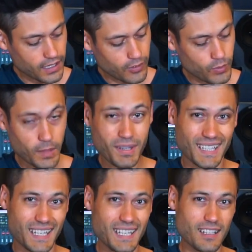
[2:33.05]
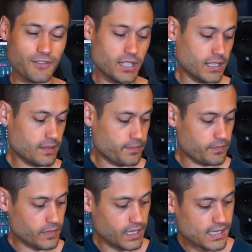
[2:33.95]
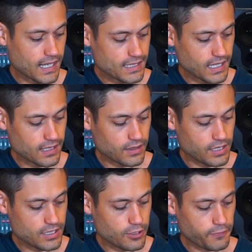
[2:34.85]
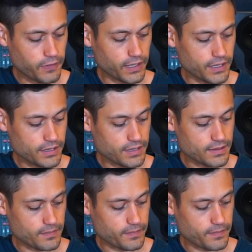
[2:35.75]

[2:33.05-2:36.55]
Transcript: When I'm in the key of D, is I take these 2 fingers,